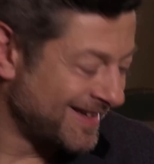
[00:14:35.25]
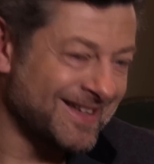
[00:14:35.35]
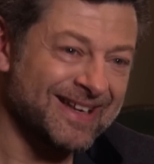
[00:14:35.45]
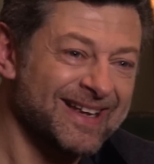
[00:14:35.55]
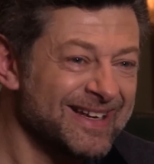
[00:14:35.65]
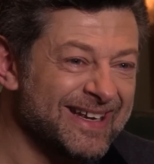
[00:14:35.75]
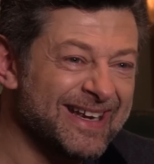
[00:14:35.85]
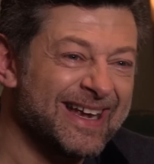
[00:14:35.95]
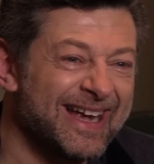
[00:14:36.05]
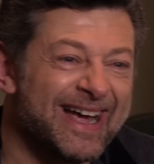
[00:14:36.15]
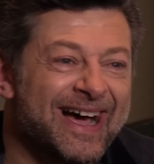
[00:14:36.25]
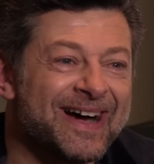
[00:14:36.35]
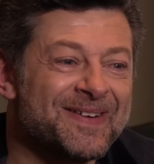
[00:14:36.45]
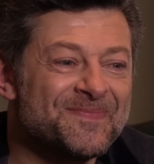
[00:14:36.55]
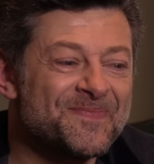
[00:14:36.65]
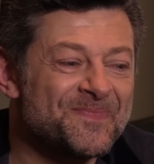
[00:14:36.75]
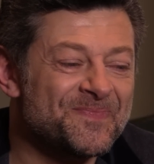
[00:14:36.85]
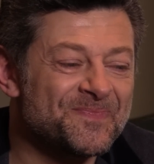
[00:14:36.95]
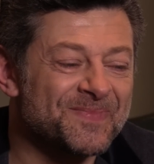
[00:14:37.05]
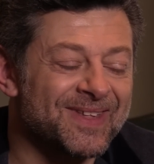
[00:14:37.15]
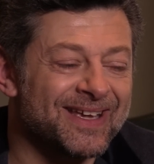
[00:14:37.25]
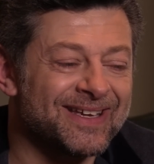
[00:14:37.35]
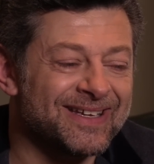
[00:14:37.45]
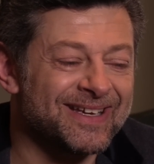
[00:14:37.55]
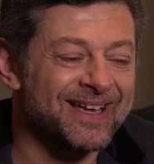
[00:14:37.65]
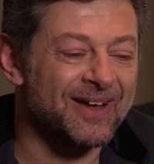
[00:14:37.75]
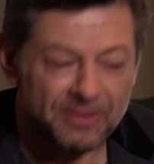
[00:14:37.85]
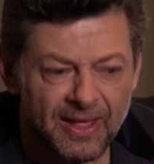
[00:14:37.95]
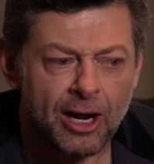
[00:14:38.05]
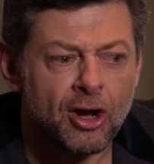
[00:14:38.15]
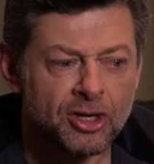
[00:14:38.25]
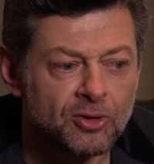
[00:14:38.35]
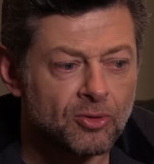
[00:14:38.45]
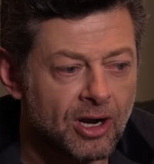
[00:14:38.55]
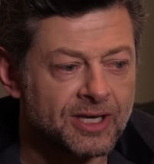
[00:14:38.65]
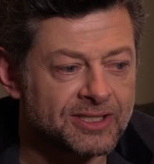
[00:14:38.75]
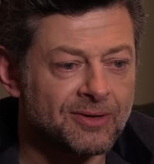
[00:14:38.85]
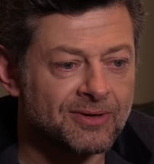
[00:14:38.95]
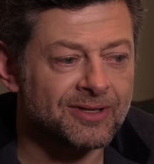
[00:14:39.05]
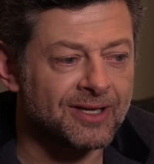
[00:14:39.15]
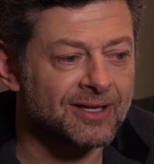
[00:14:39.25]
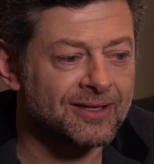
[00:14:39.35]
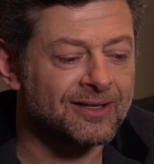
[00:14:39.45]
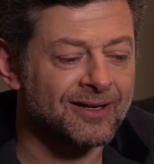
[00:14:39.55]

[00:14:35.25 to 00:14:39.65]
know. Yeah. Um, Oh, they are your eyes though, aren't they?